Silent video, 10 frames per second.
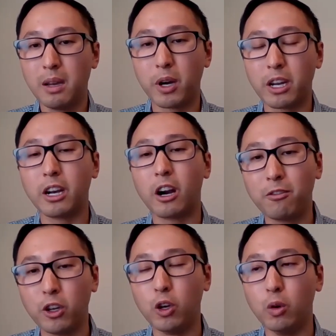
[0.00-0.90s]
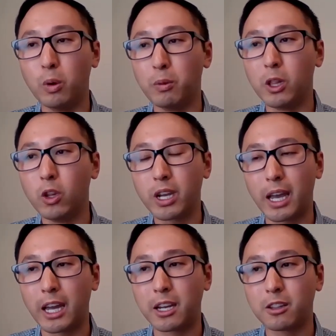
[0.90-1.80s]
But in our view, when we look
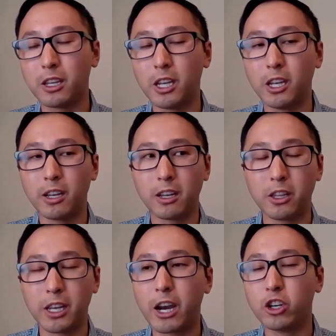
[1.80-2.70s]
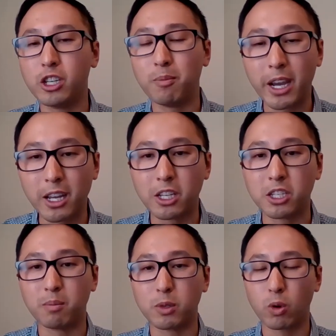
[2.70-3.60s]
at the energy
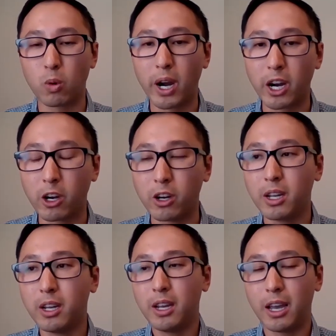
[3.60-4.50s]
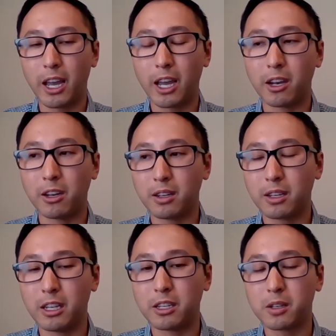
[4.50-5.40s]
mechanisms required, and
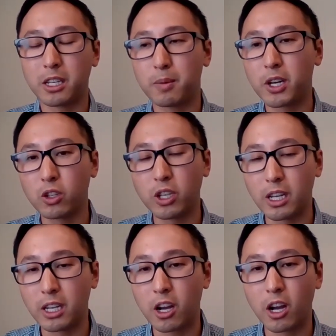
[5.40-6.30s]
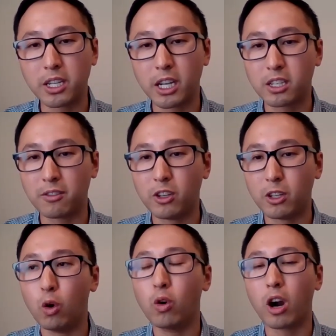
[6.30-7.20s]
especially in context of
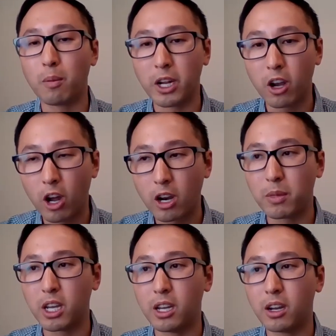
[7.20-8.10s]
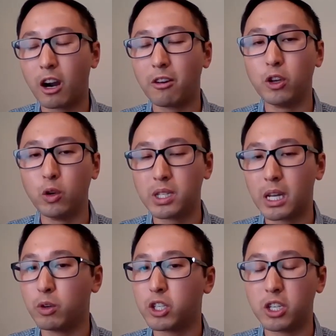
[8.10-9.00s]
a low carbon economy, our view is
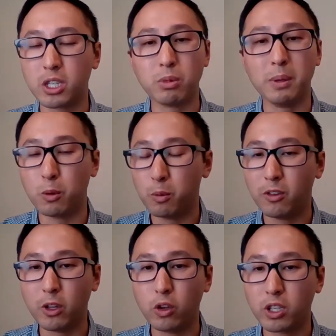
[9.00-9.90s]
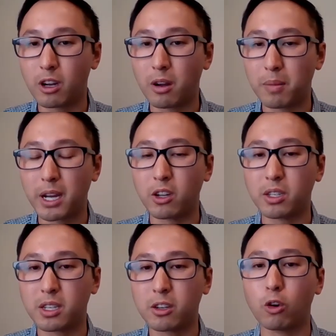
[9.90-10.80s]
that we should just be removing those
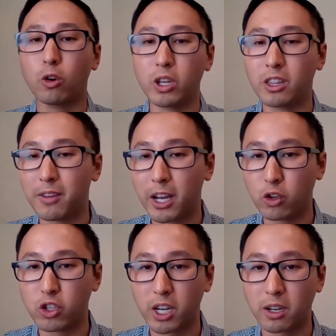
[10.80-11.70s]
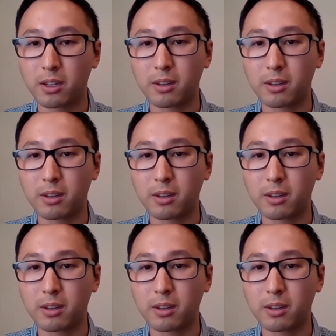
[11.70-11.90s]
compounds early in the value chain.